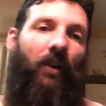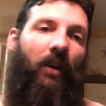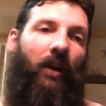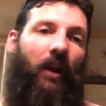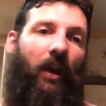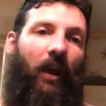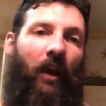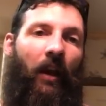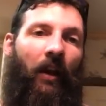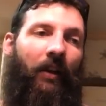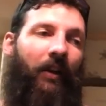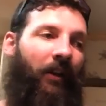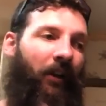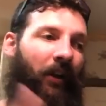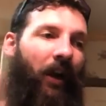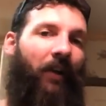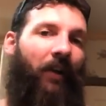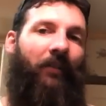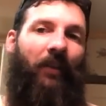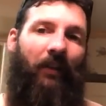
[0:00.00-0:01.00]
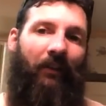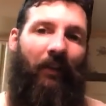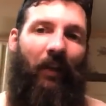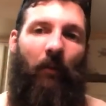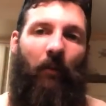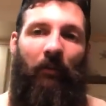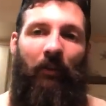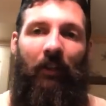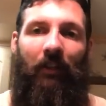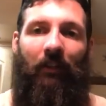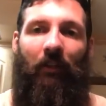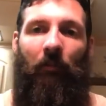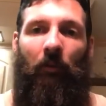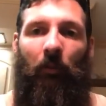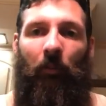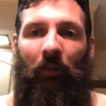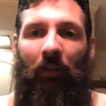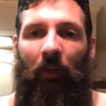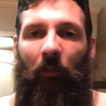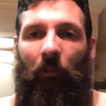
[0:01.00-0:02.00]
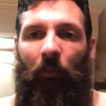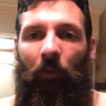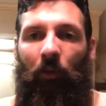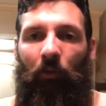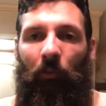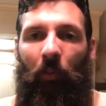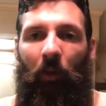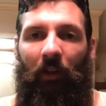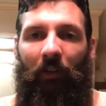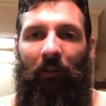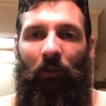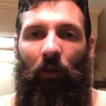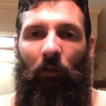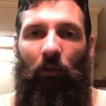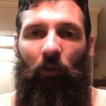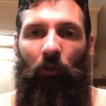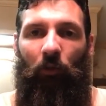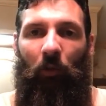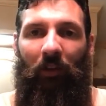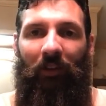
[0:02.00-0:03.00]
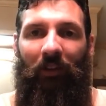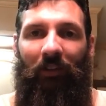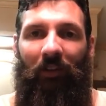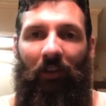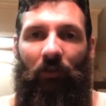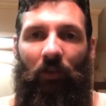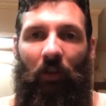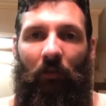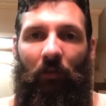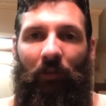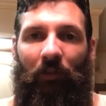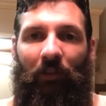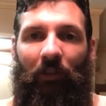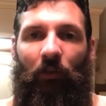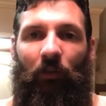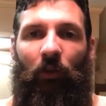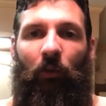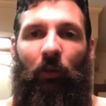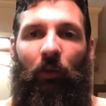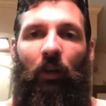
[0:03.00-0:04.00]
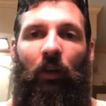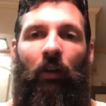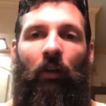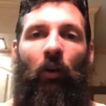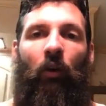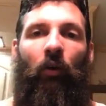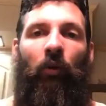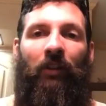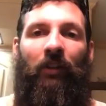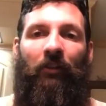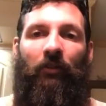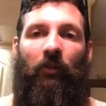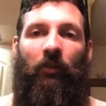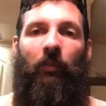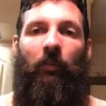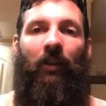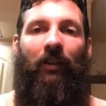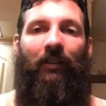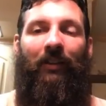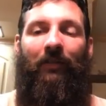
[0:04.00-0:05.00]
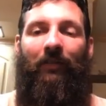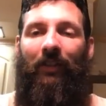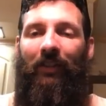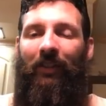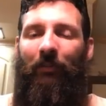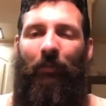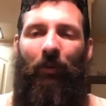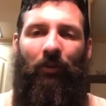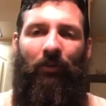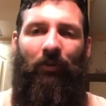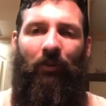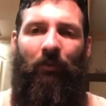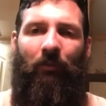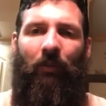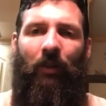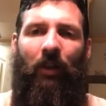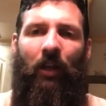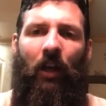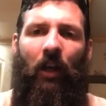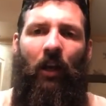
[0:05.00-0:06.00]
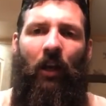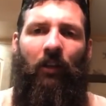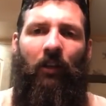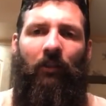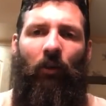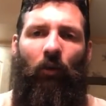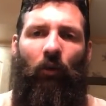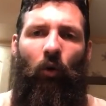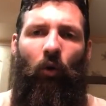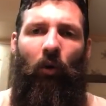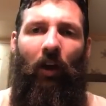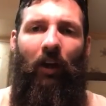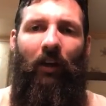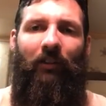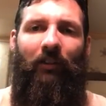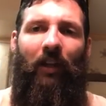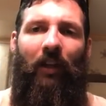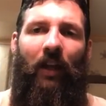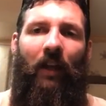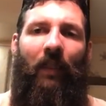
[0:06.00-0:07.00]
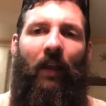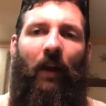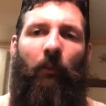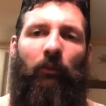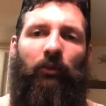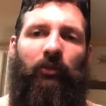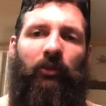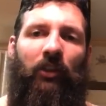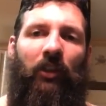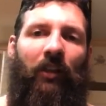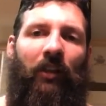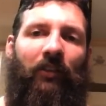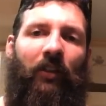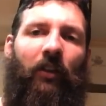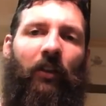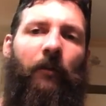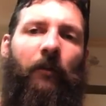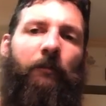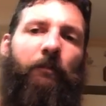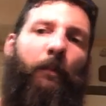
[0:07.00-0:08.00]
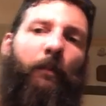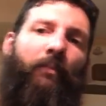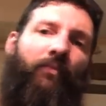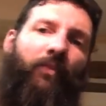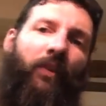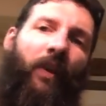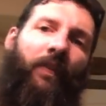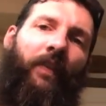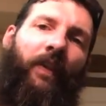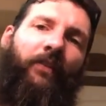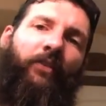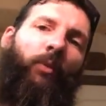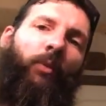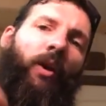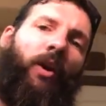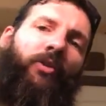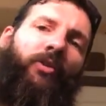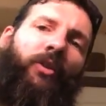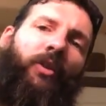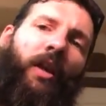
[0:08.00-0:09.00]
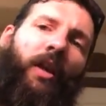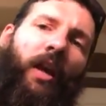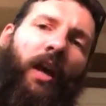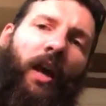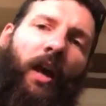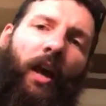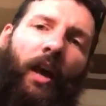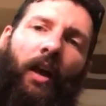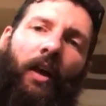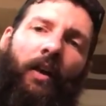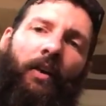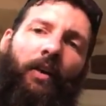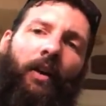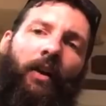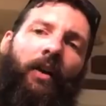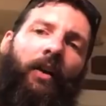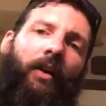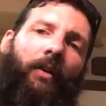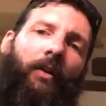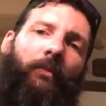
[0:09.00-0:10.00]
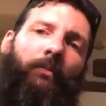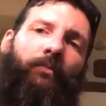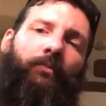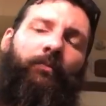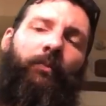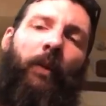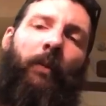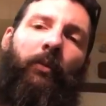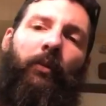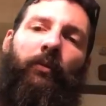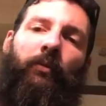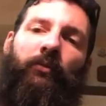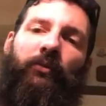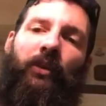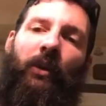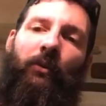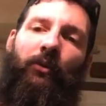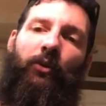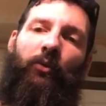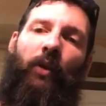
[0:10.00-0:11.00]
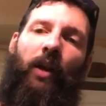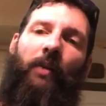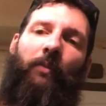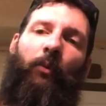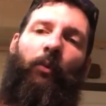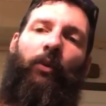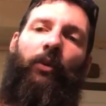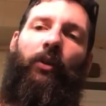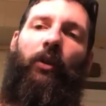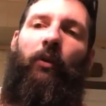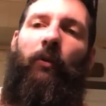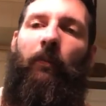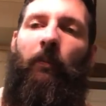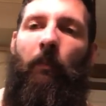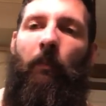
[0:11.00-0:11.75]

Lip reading: And I need to contact them and get them to bring those bikes over so I can test drive the Zero all electric bikes. They have like a bunch of them. So cool, guys. I will see you guys later. Thanks for watching. And remember, it's not what you're riding, but where you going.